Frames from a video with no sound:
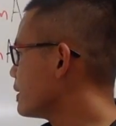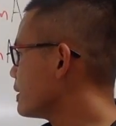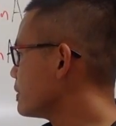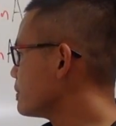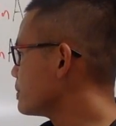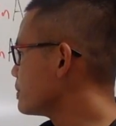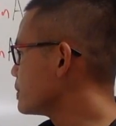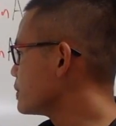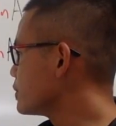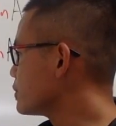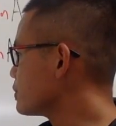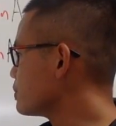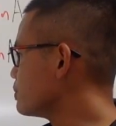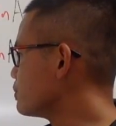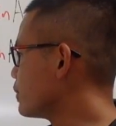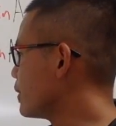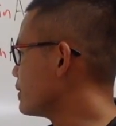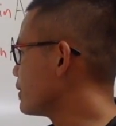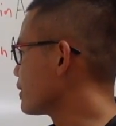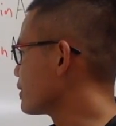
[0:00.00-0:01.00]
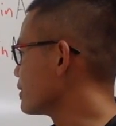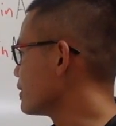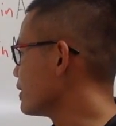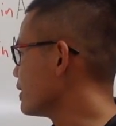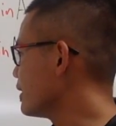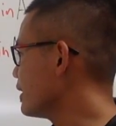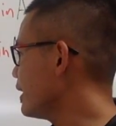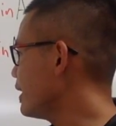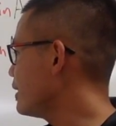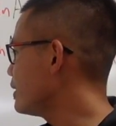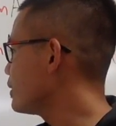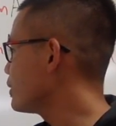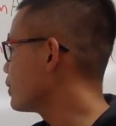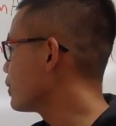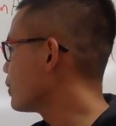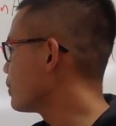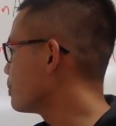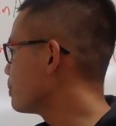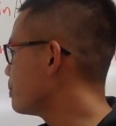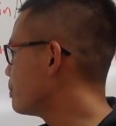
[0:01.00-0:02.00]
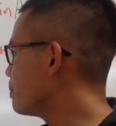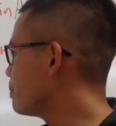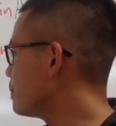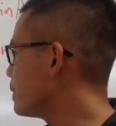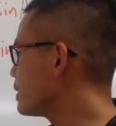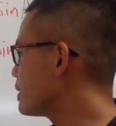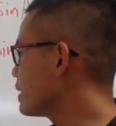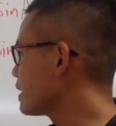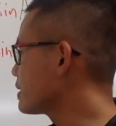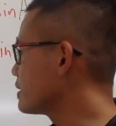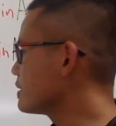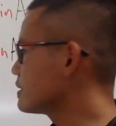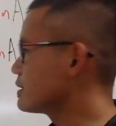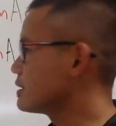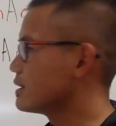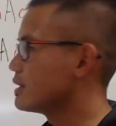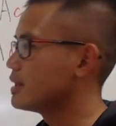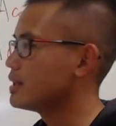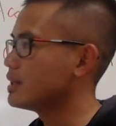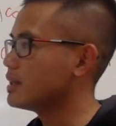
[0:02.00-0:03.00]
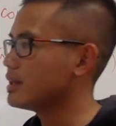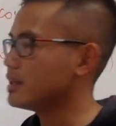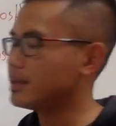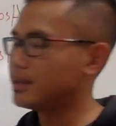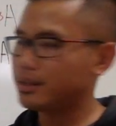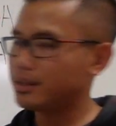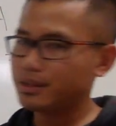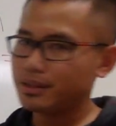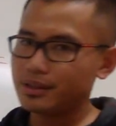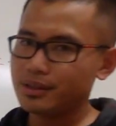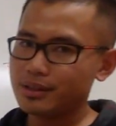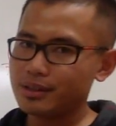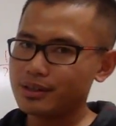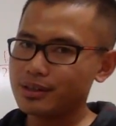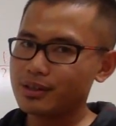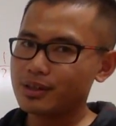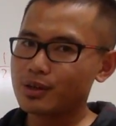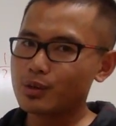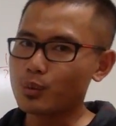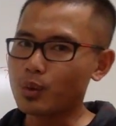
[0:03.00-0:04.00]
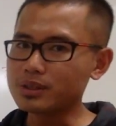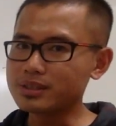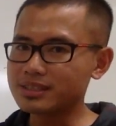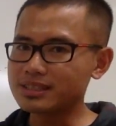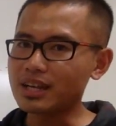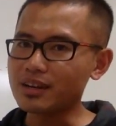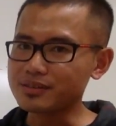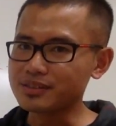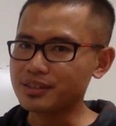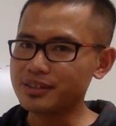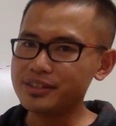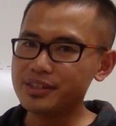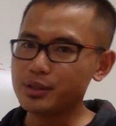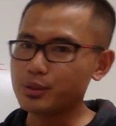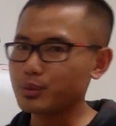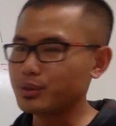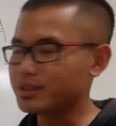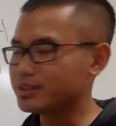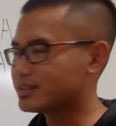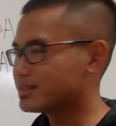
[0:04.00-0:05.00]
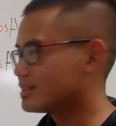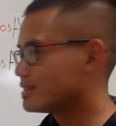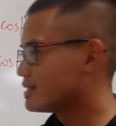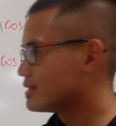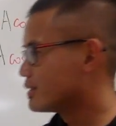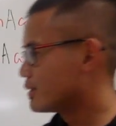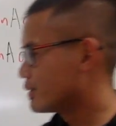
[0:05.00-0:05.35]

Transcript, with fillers: Let me just write down the angle better like this. What's sine of 30 degrees?